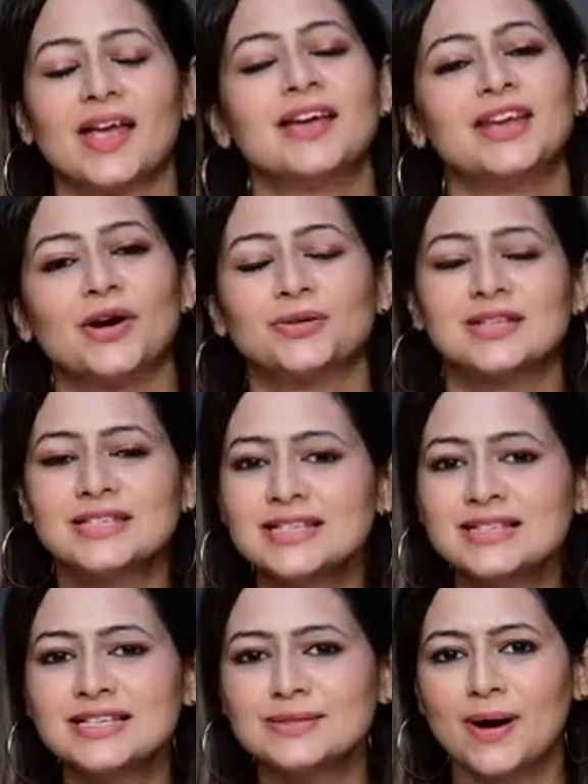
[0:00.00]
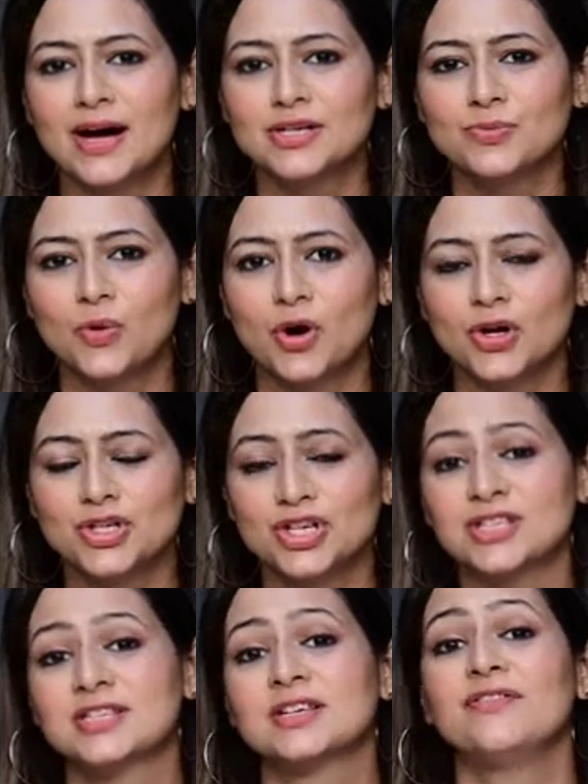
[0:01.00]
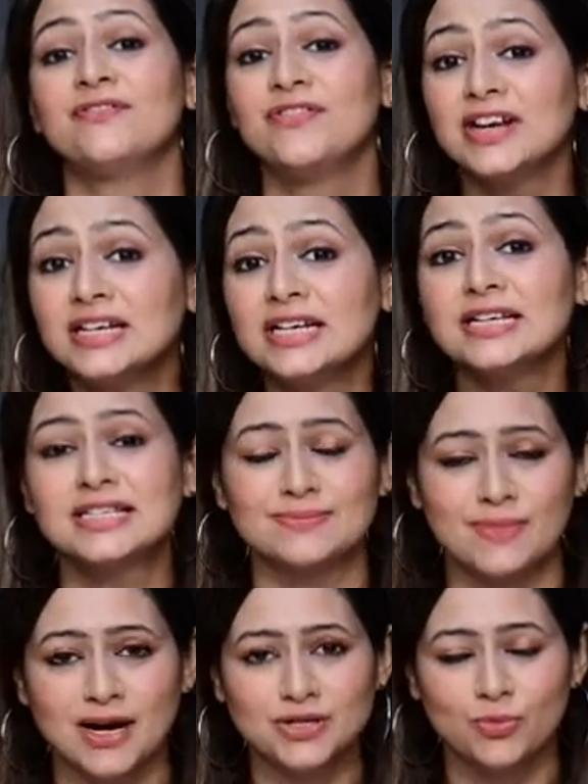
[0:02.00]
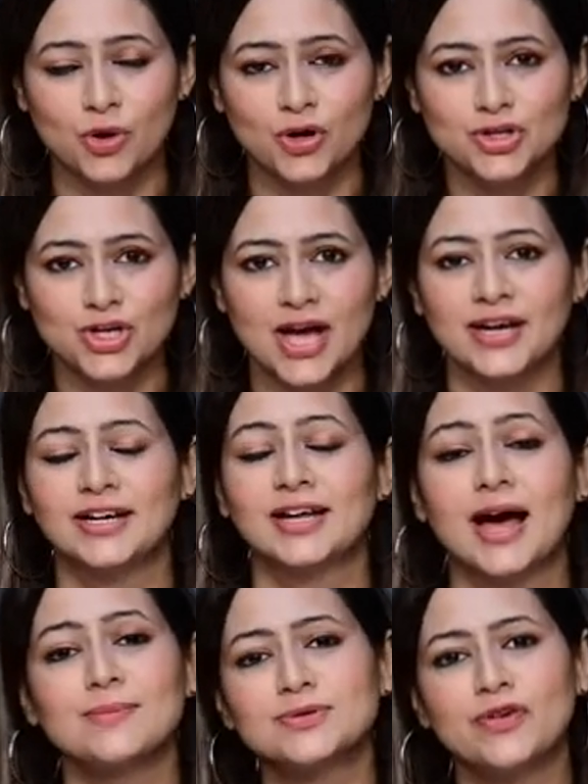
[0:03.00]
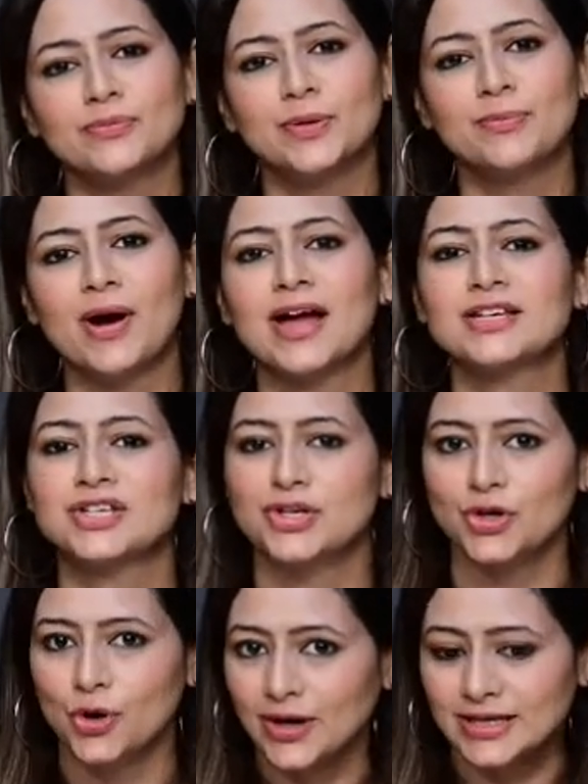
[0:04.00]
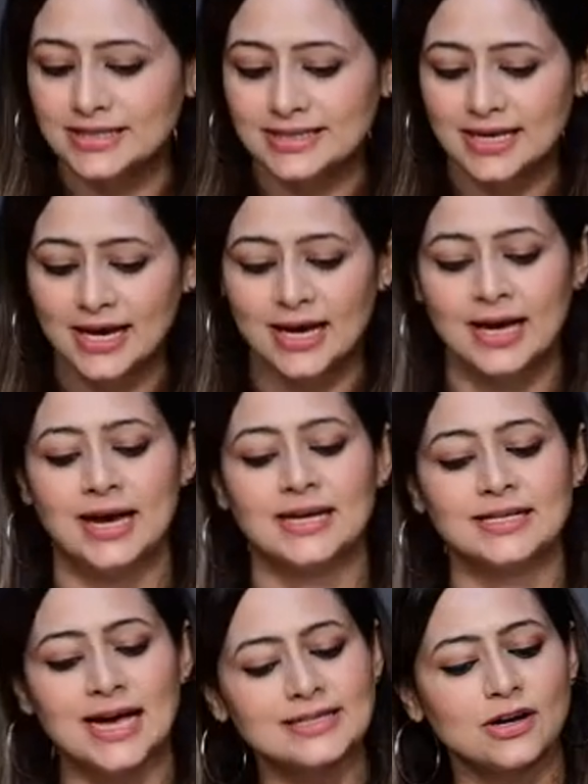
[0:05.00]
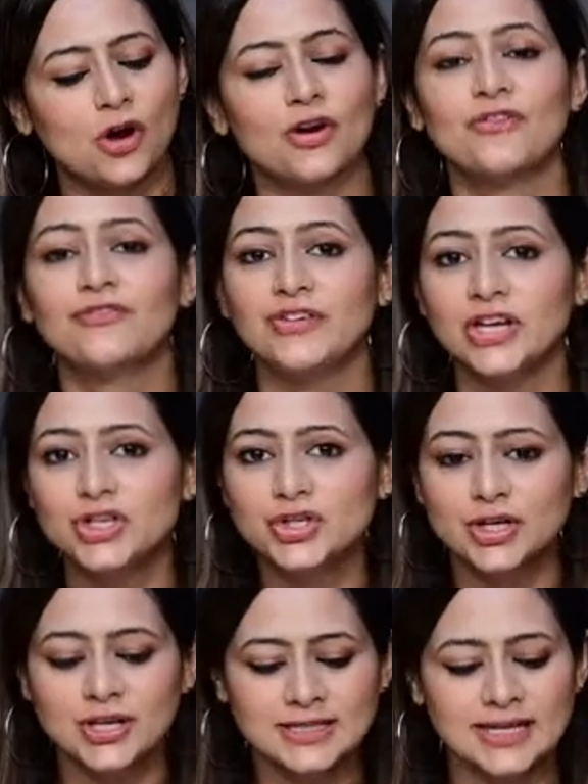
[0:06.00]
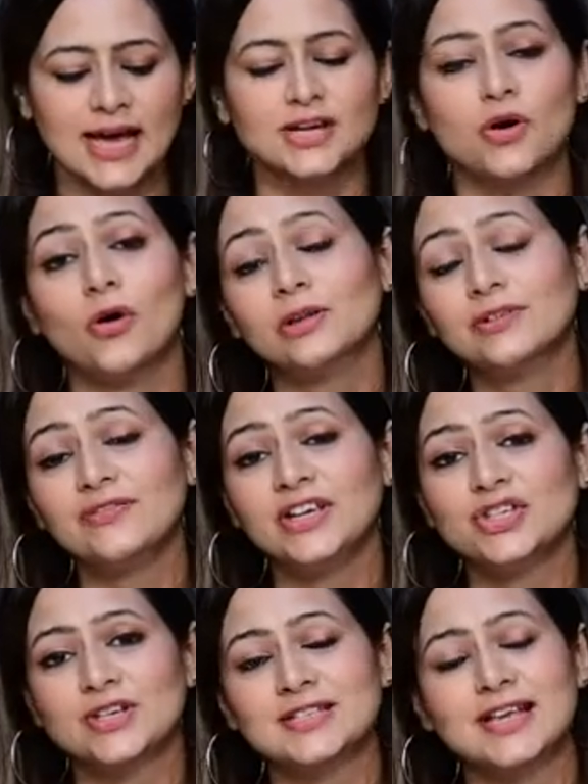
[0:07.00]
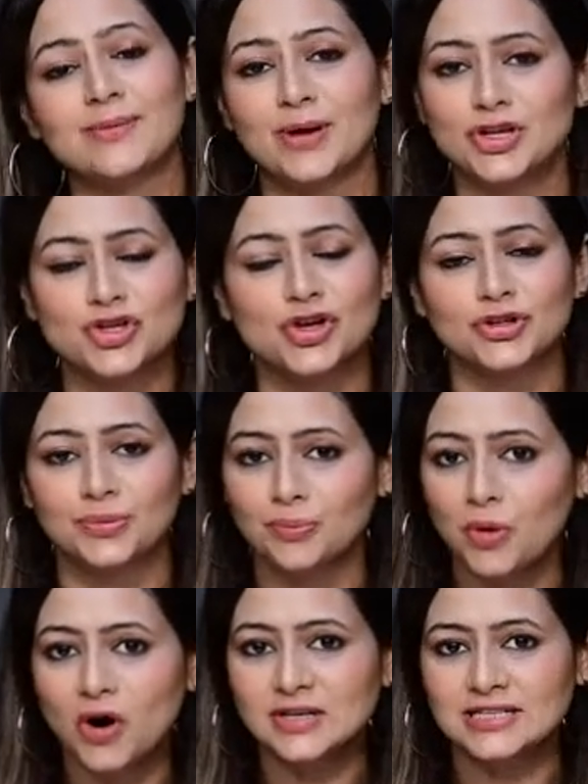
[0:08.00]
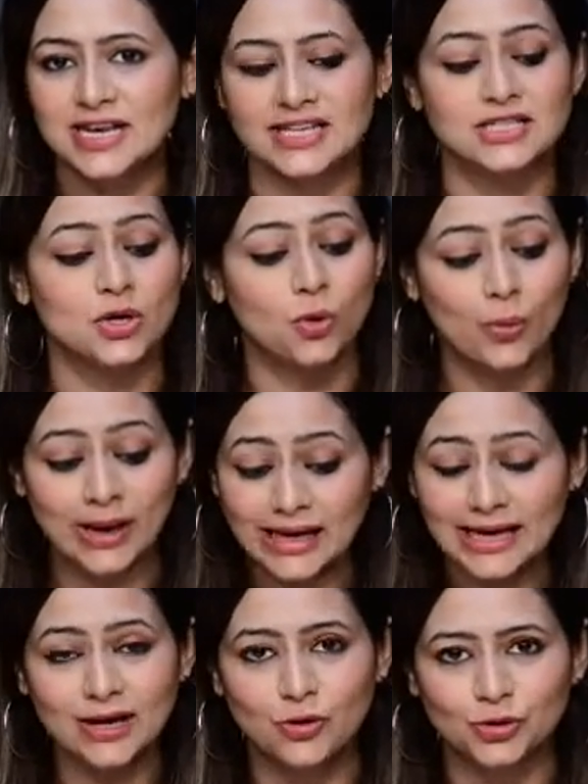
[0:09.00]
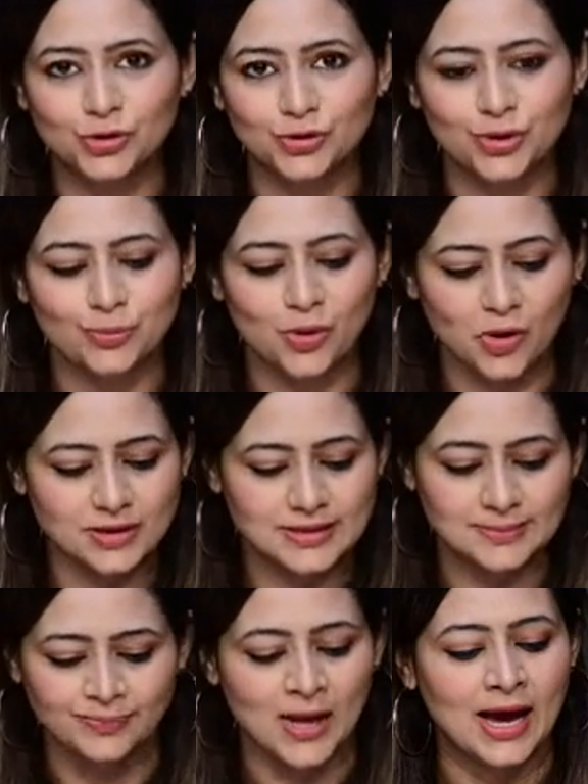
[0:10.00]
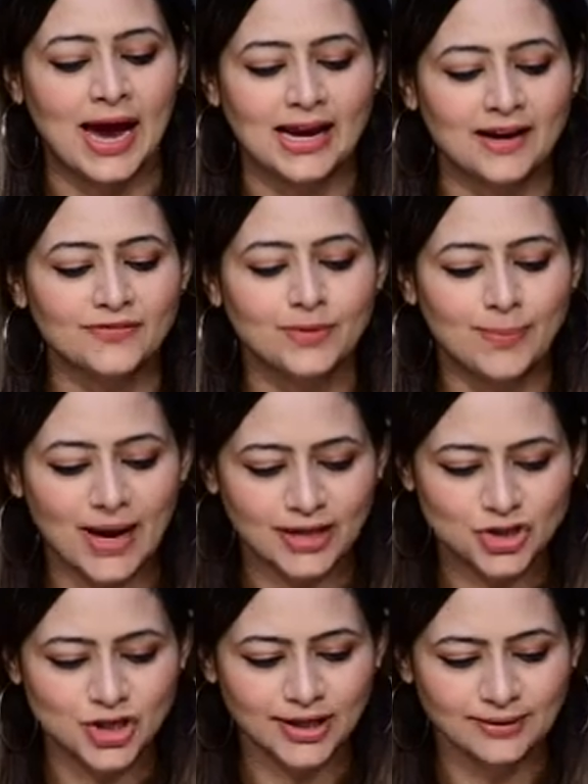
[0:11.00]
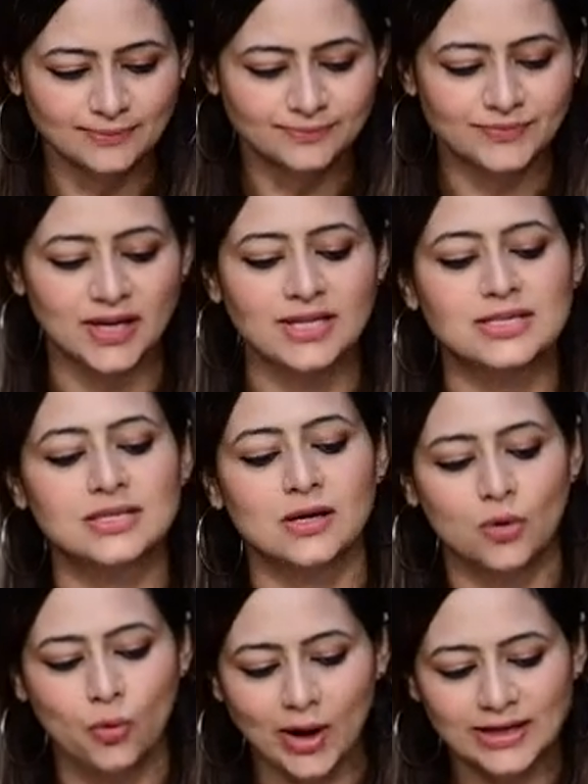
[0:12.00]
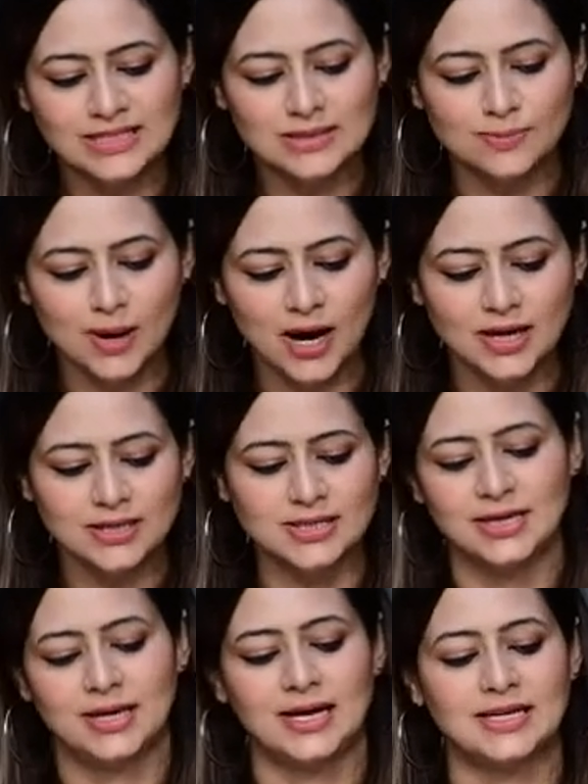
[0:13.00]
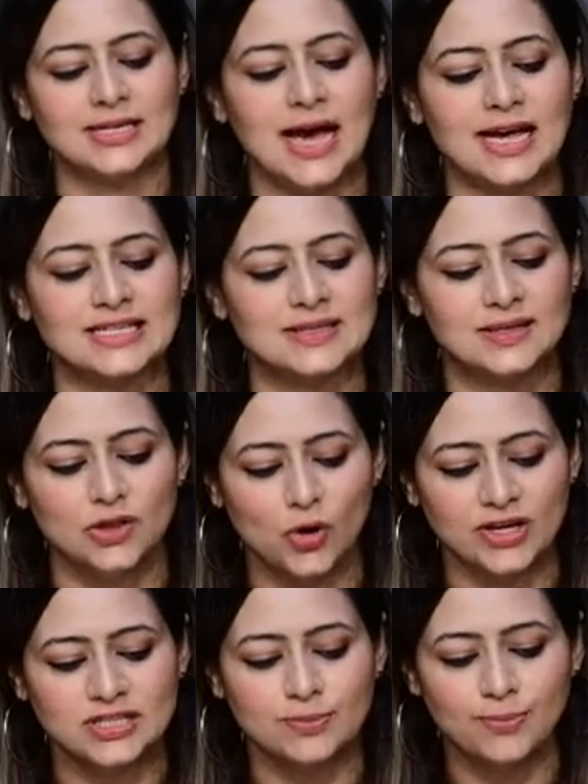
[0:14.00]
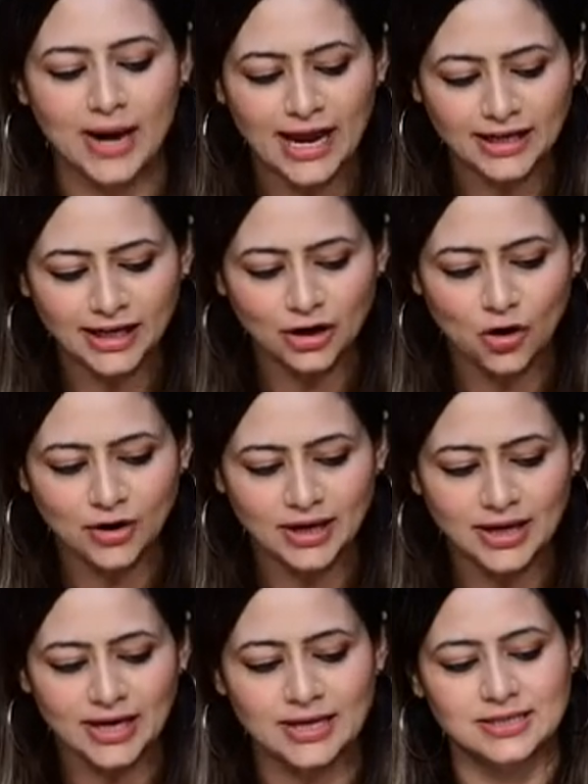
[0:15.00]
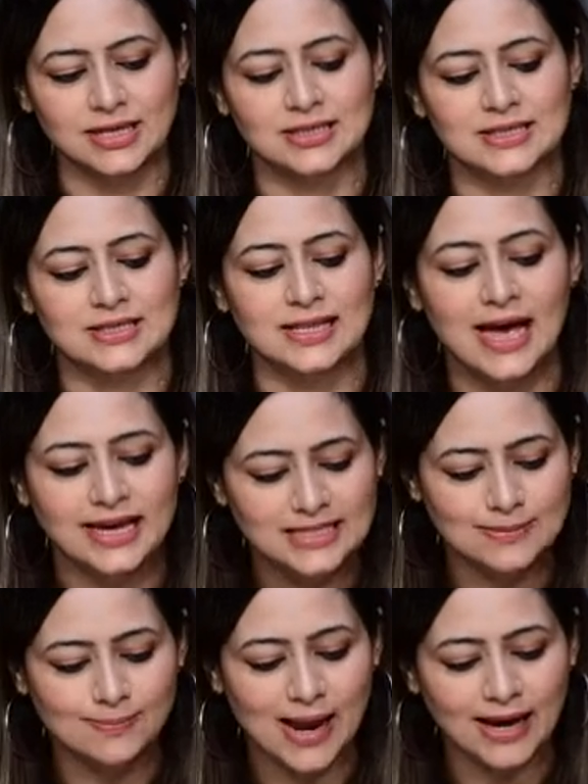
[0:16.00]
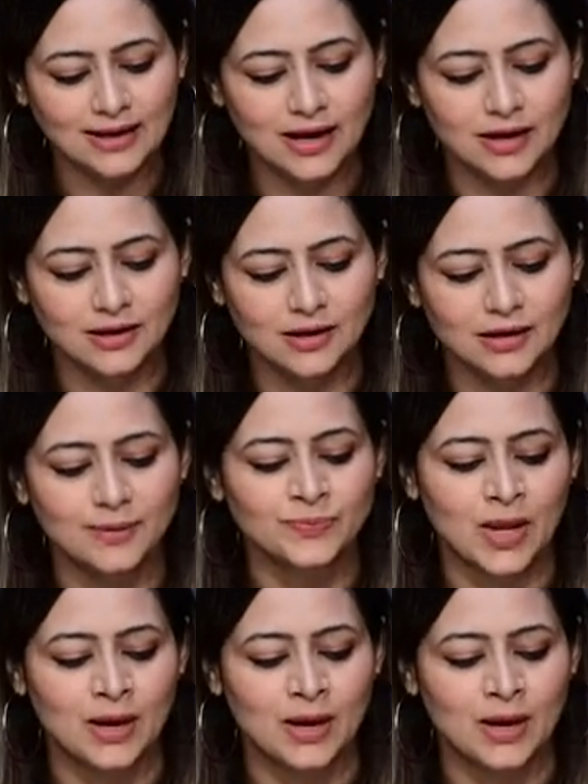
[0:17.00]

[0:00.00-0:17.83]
Now this is a smartwatch. It's a fitness smartwatch and it comes from the brand Noise. It has a lot of features and all the features are mentioned on the box. Let's quickly go through the box. I love the packaging. It's quite smart. It has Noise branding on it. It's nice black color.